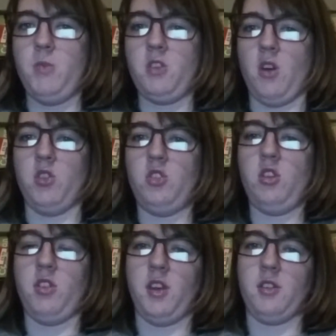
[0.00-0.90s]
this covers
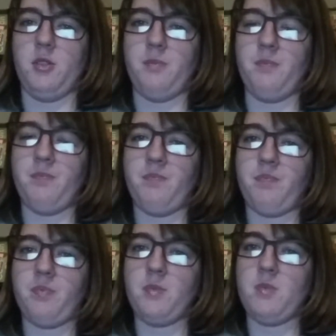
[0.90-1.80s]
two things.
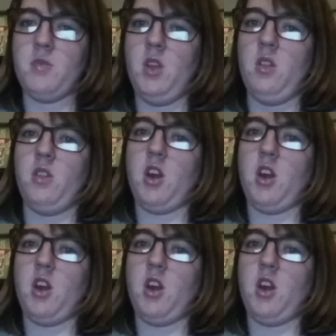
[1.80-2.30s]
The